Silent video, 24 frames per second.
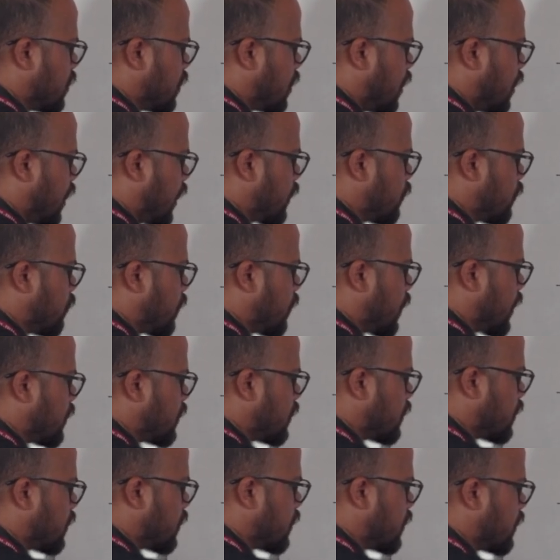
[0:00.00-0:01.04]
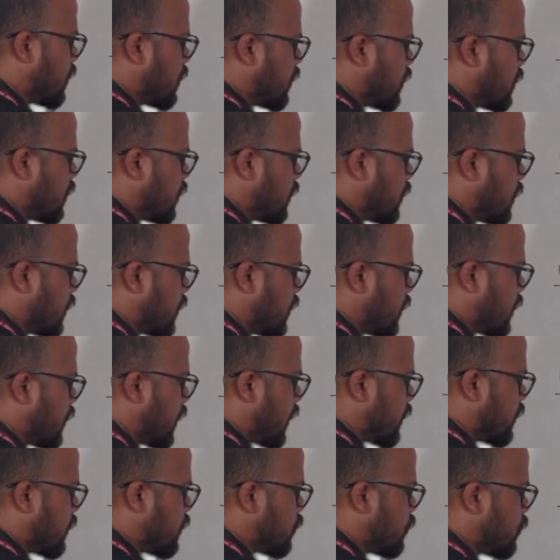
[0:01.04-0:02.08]
I1 and
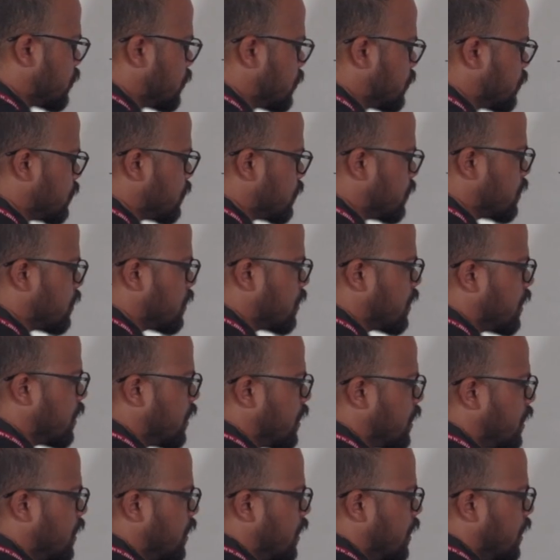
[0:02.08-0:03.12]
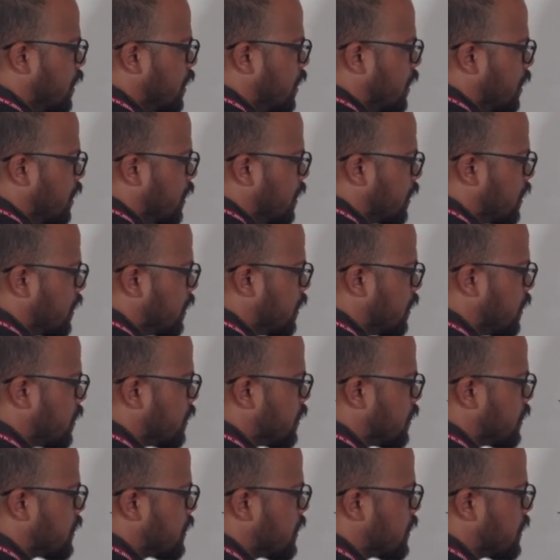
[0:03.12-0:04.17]
I2. Here this
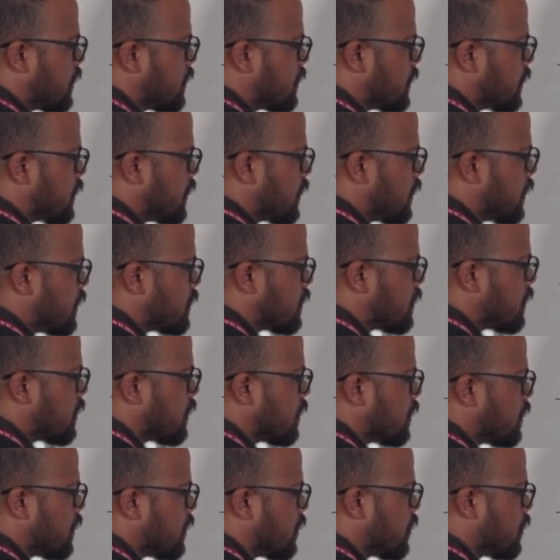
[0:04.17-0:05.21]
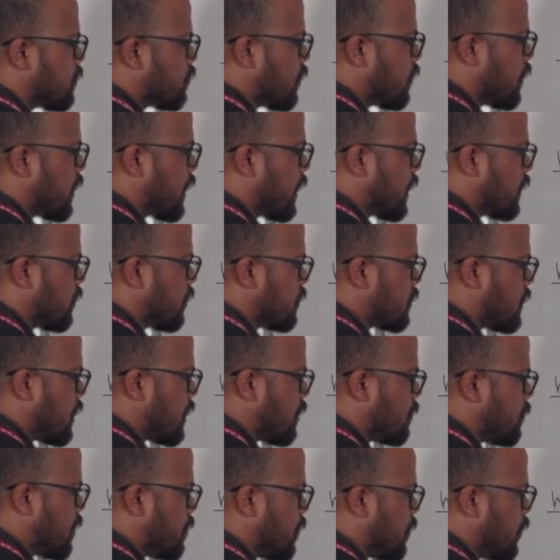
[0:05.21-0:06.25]
is in series, so again the same
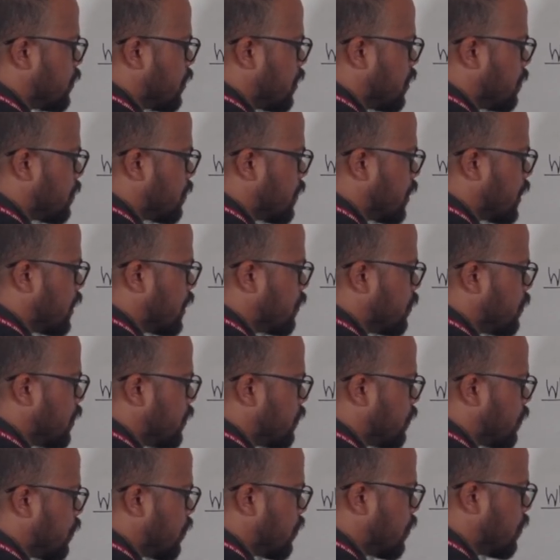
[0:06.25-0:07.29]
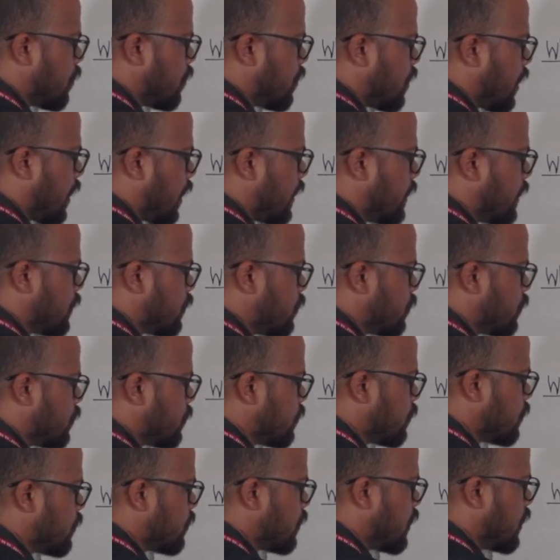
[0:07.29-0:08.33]
amount of current will flow, I2.
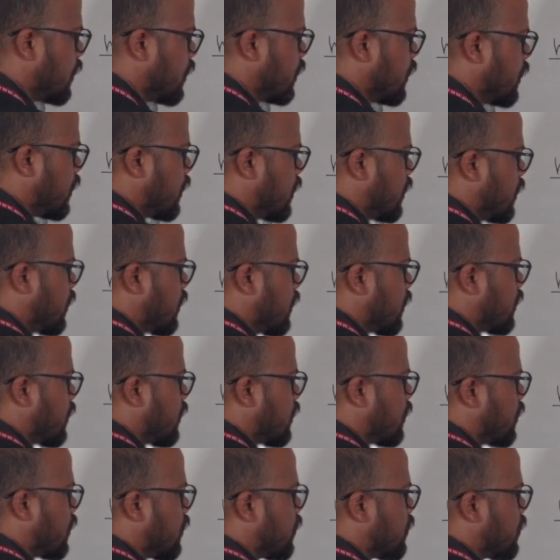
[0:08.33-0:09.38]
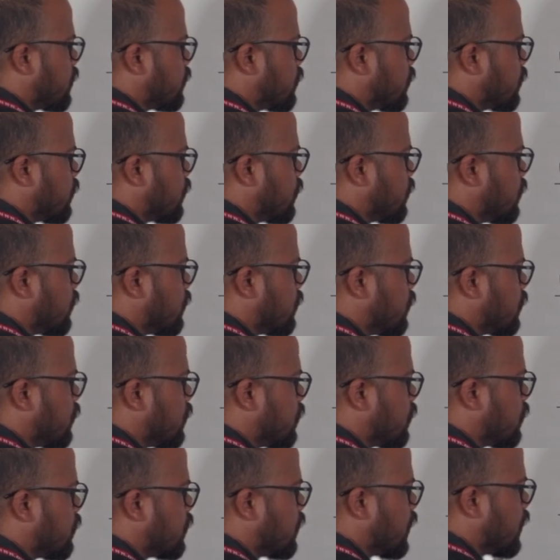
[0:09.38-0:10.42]
Here also
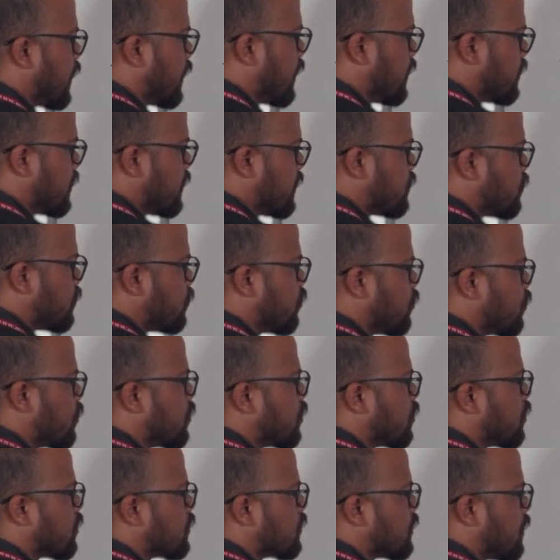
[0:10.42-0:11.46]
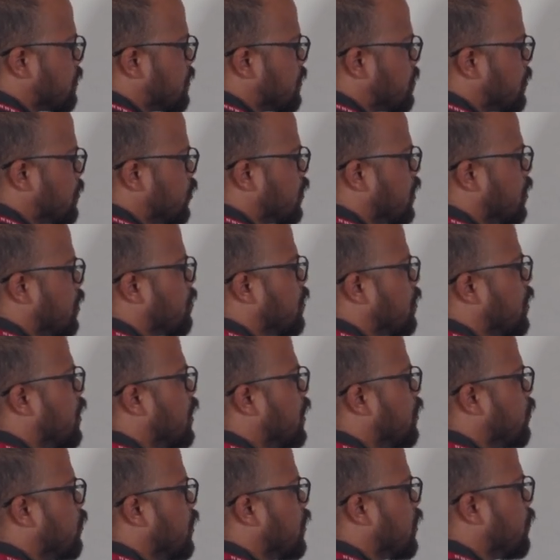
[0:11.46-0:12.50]
at this node the same amount of current
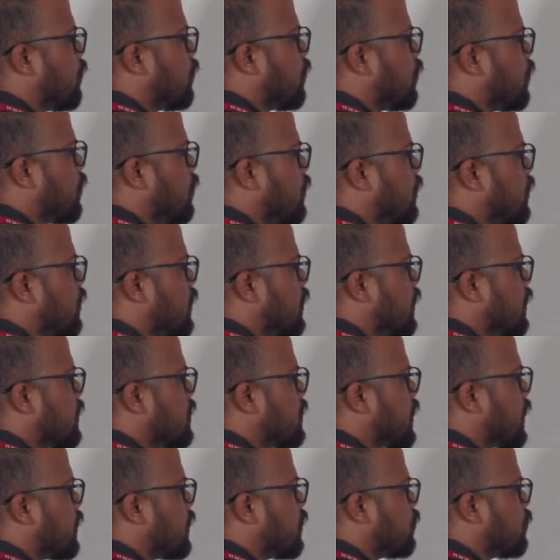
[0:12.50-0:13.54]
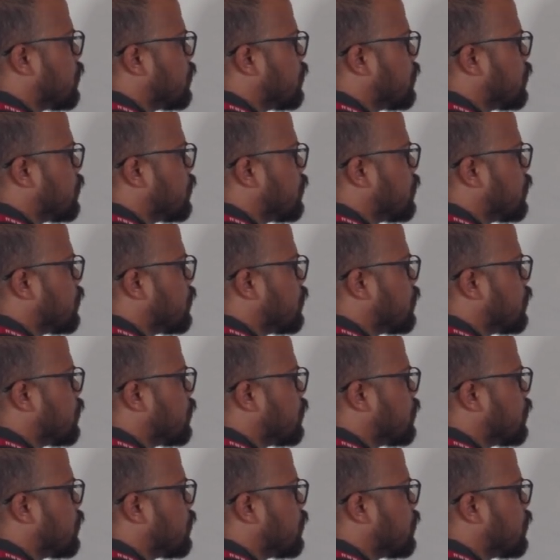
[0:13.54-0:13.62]
will flow, that is I2.